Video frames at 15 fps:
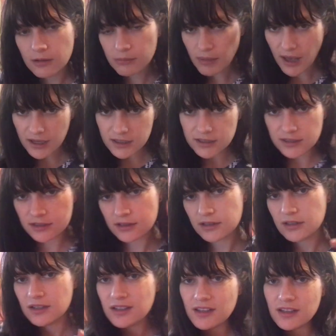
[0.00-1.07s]
back
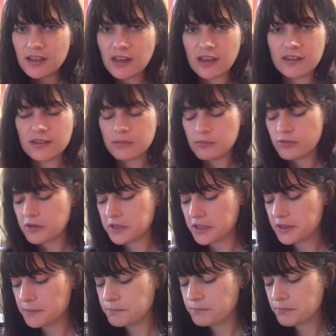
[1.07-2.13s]
nice and
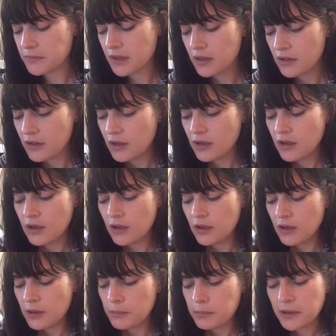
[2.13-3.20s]
pretty.
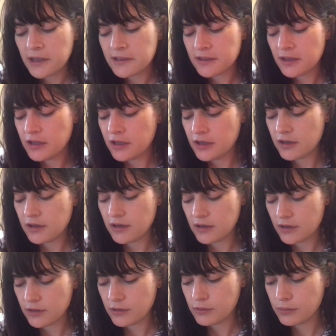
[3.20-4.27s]
But
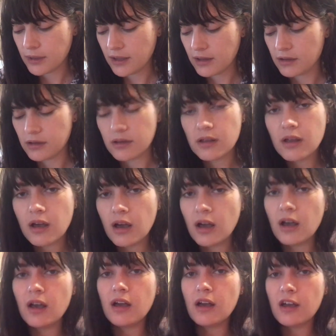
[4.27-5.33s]
oh well.
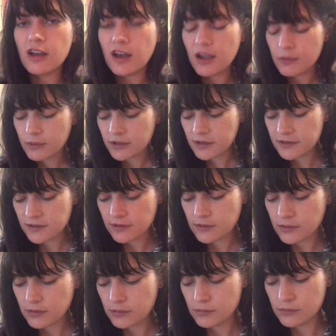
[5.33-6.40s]
I wanted
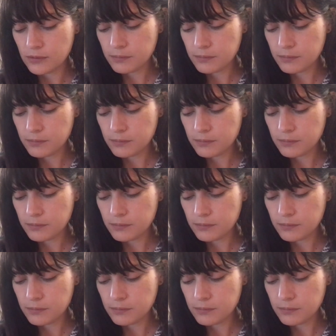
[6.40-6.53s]
to